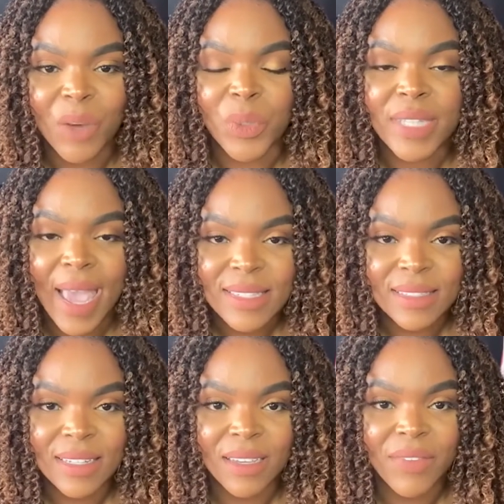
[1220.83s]
We're taxed
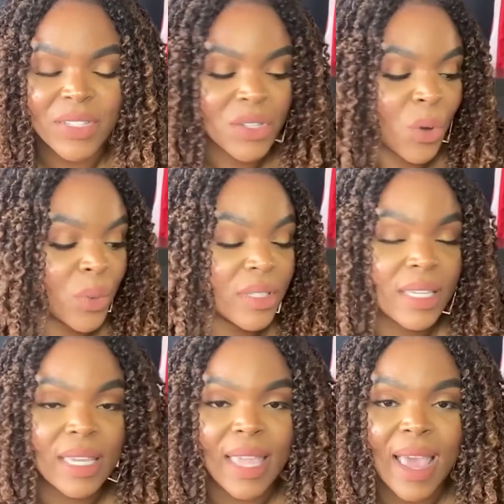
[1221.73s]
enough, and so we're
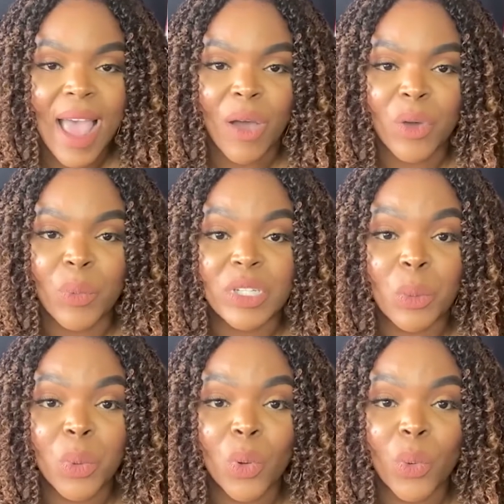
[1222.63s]
looking at how can we
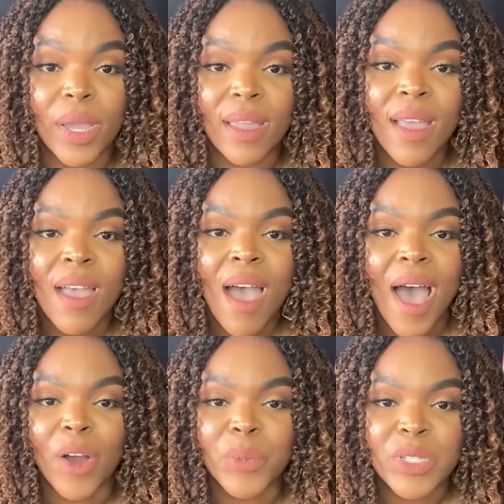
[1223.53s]
deploy
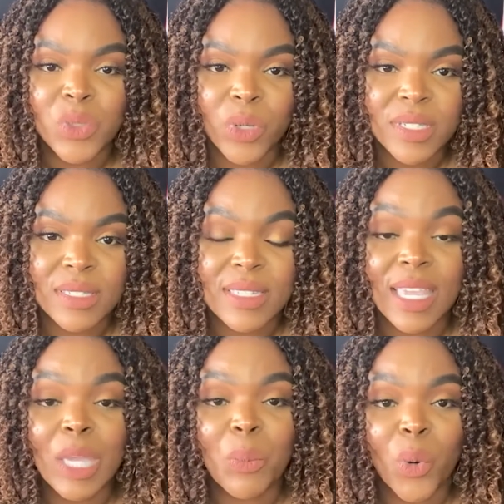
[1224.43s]
our resources to
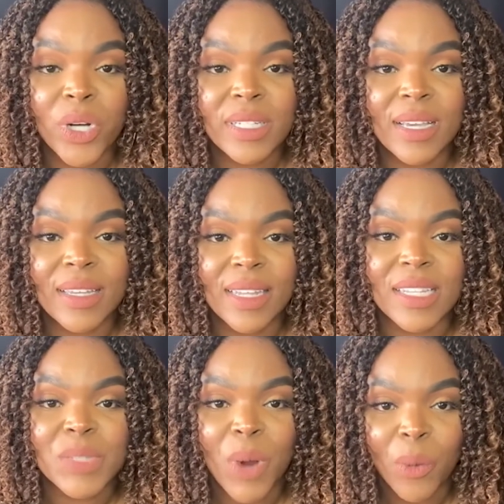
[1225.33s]
get more done in
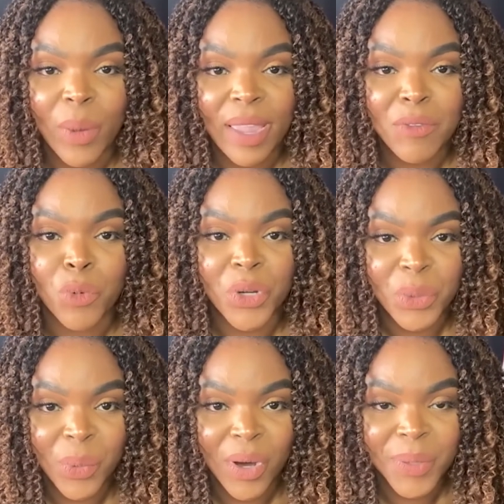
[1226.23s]
a smart way for
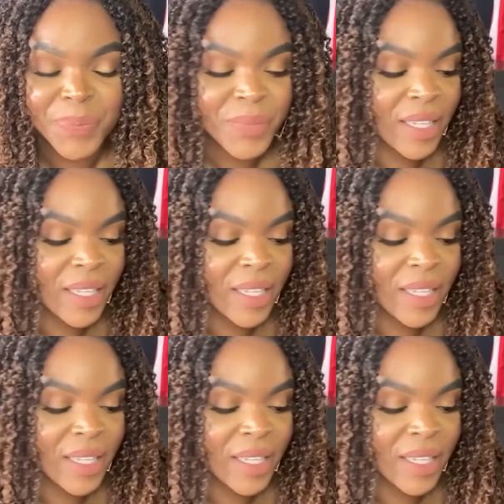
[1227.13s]
you all.